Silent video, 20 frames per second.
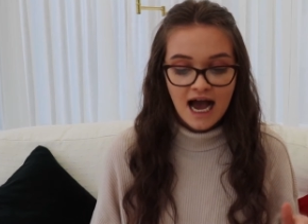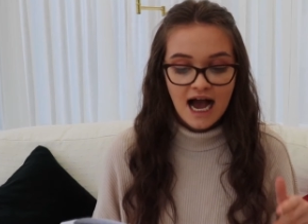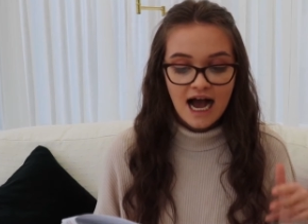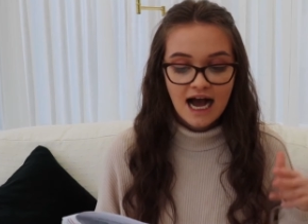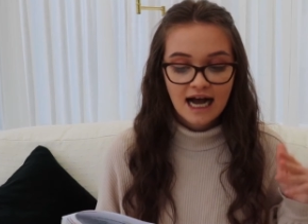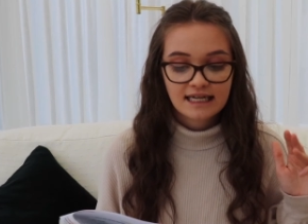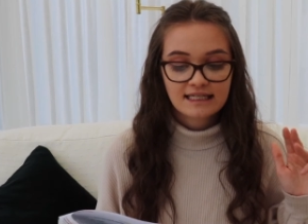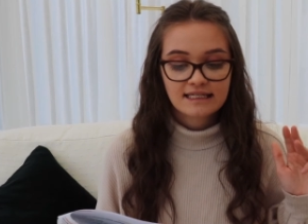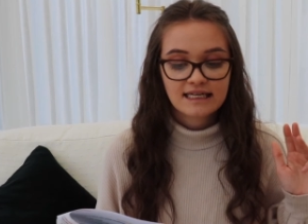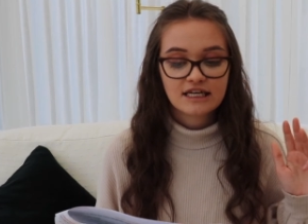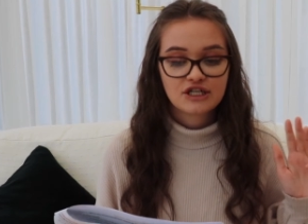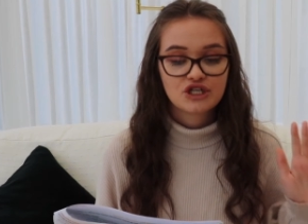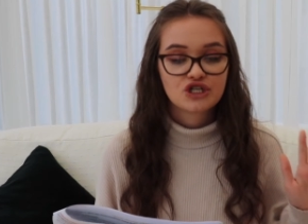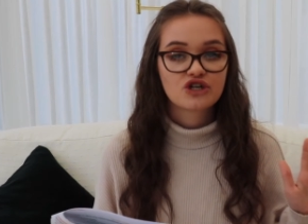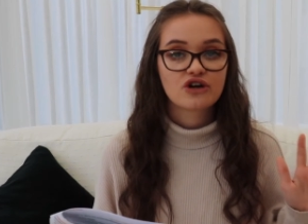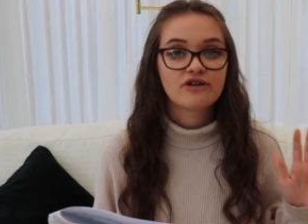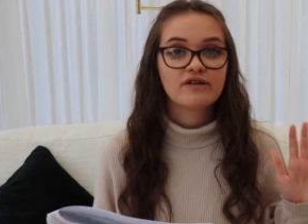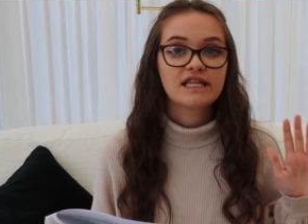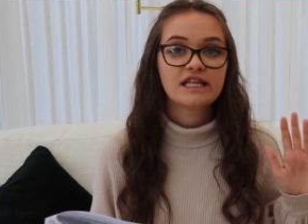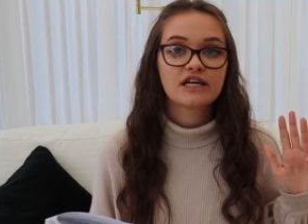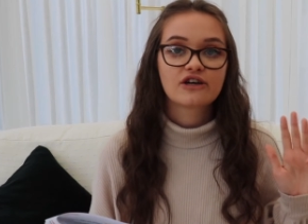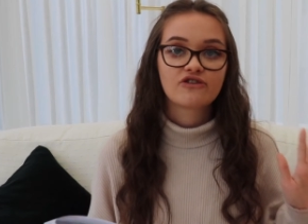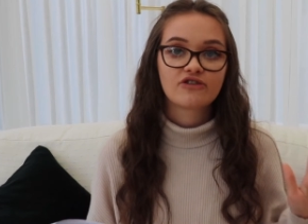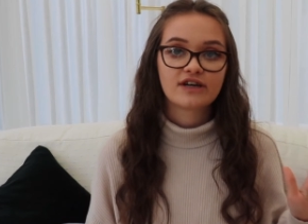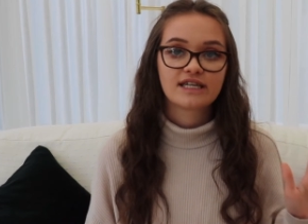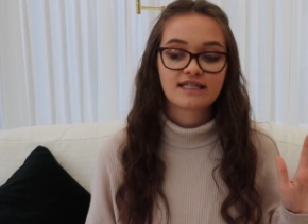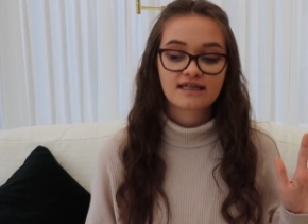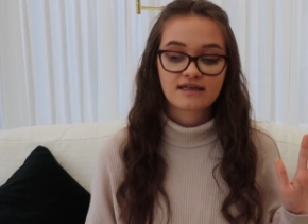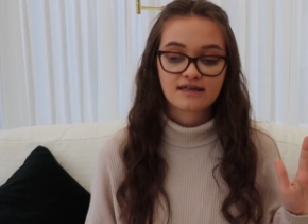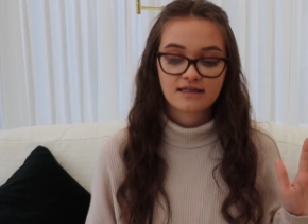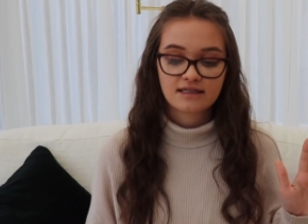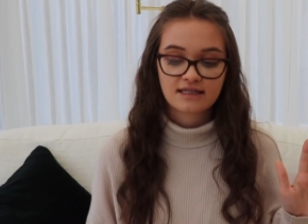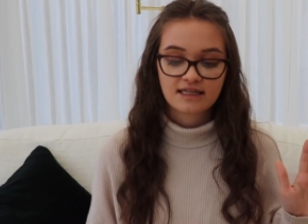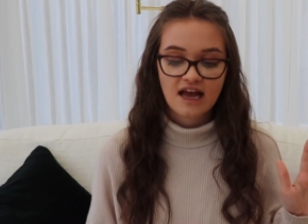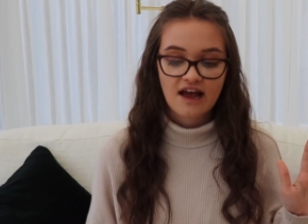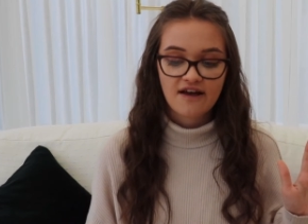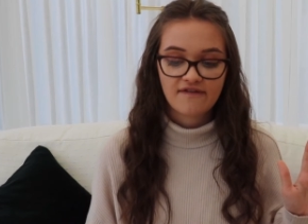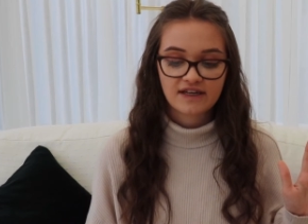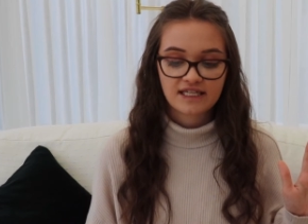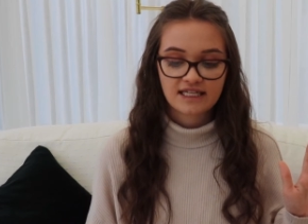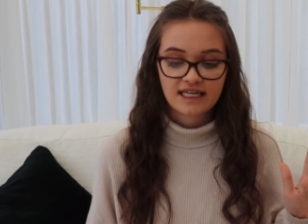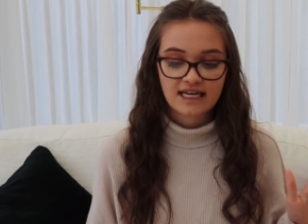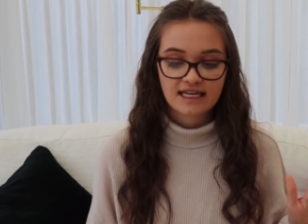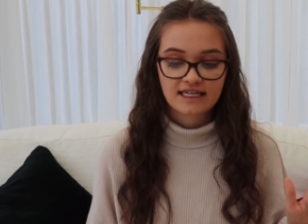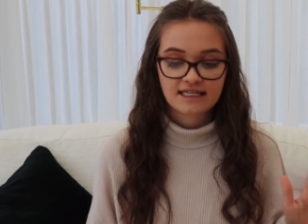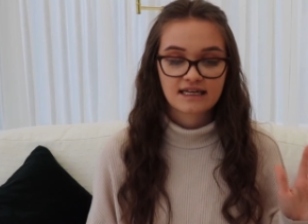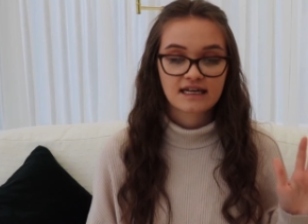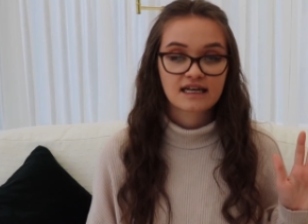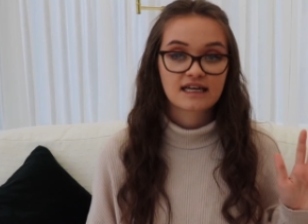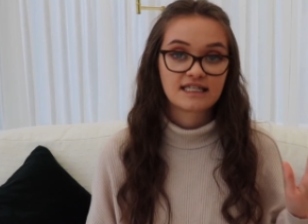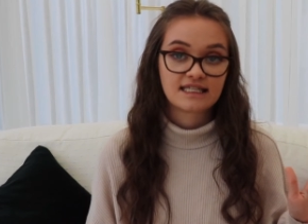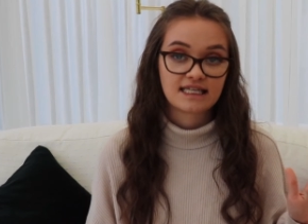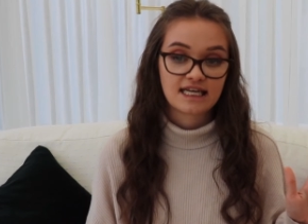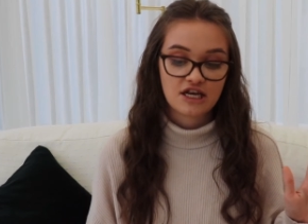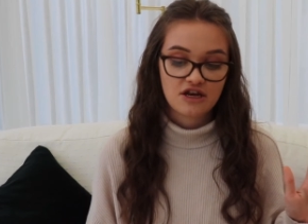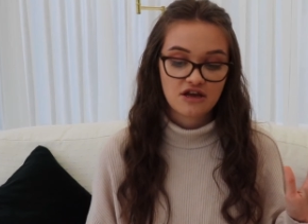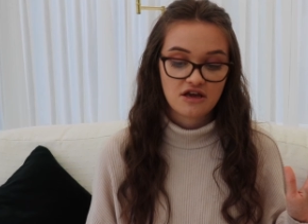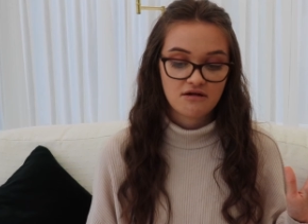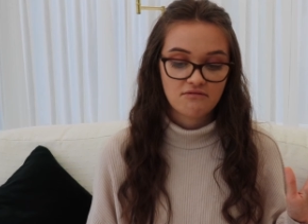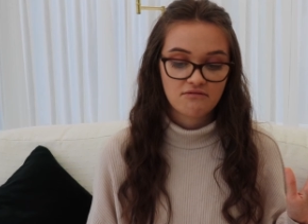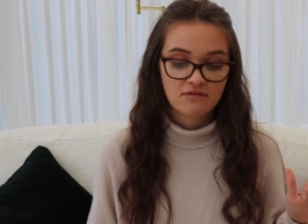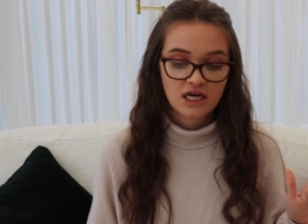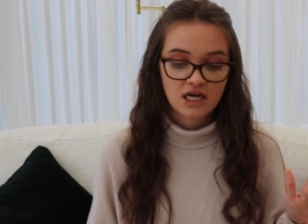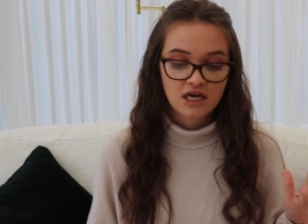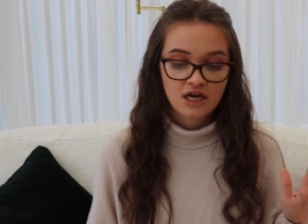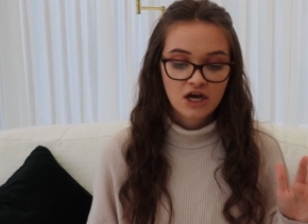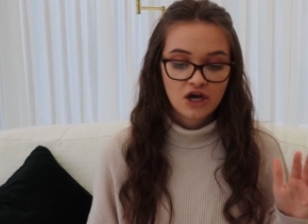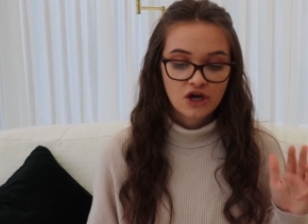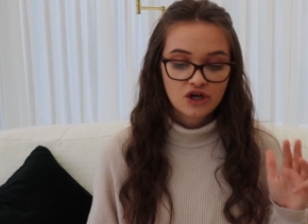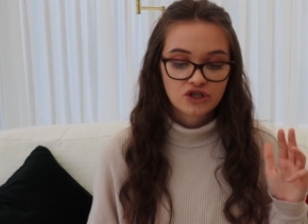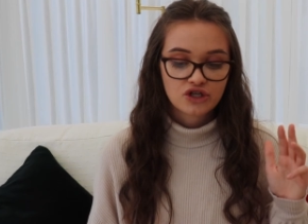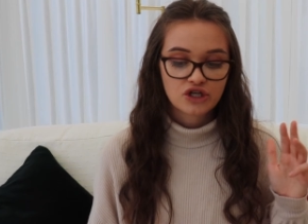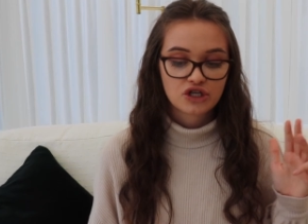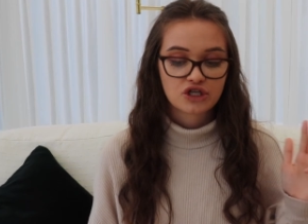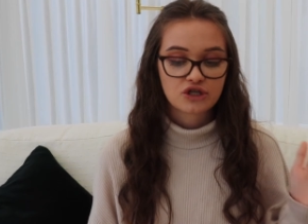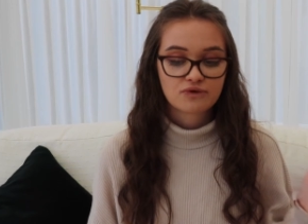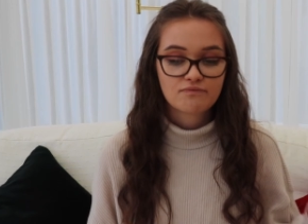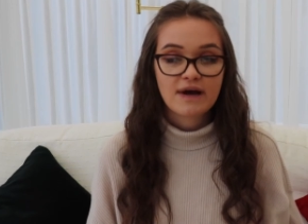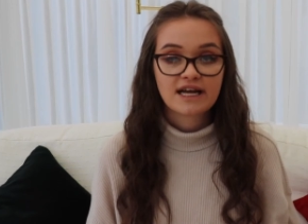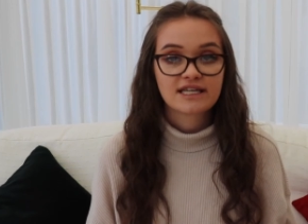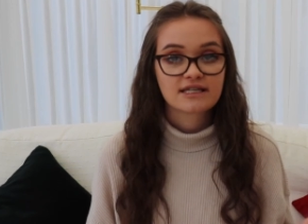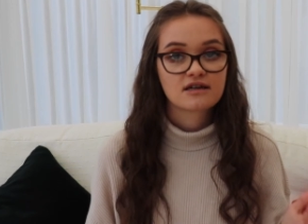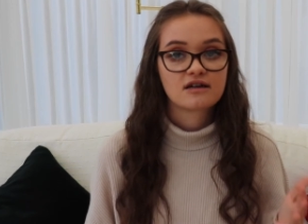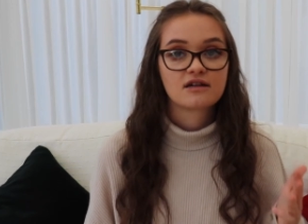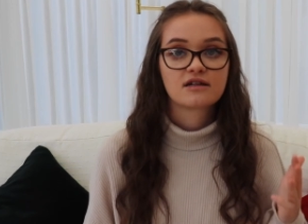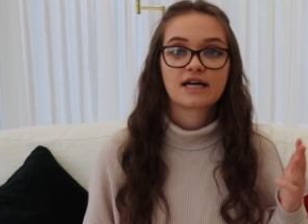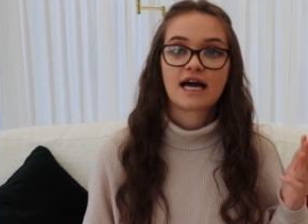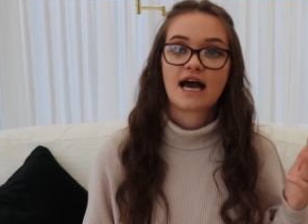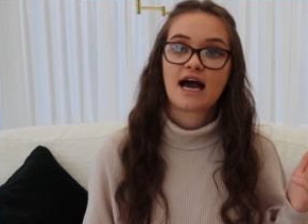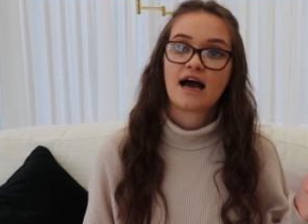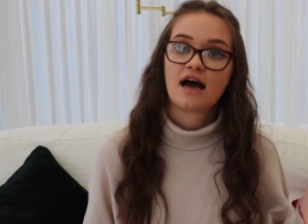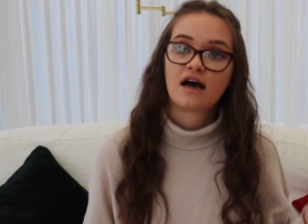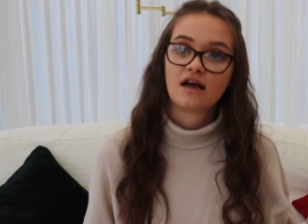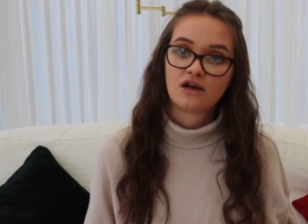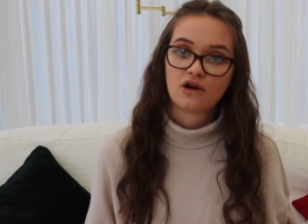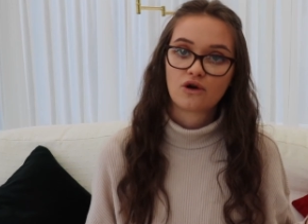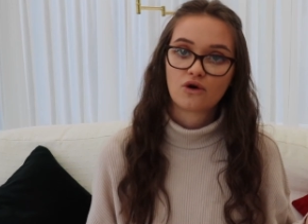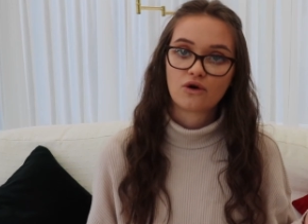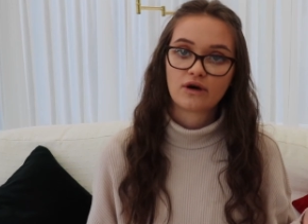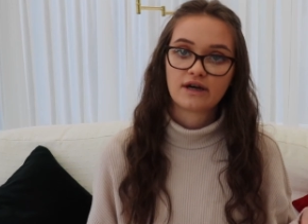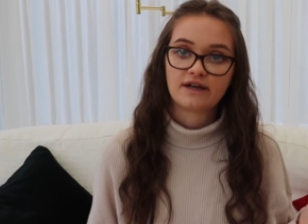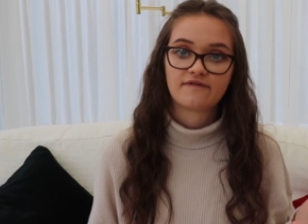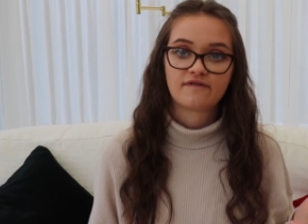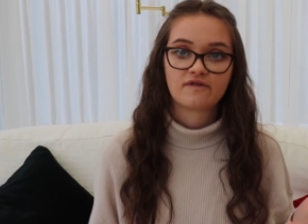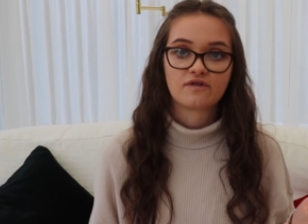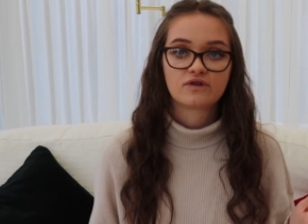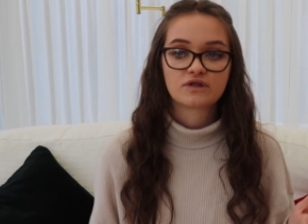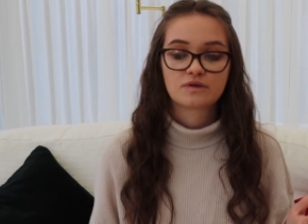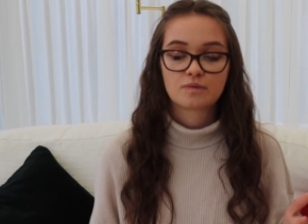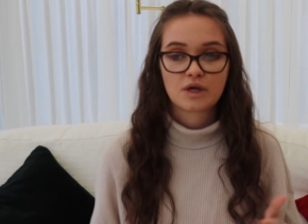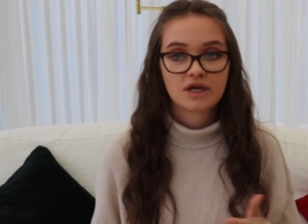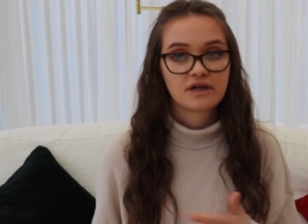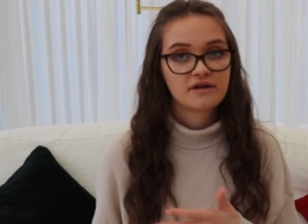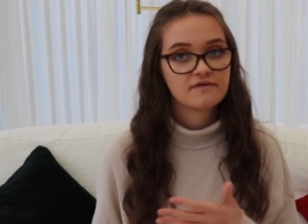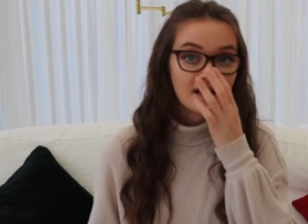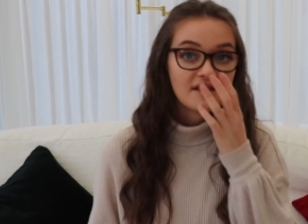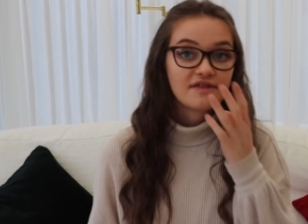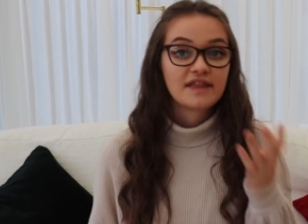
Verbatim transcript: and ensuring that critical services continue, such as medical care and law enforcement.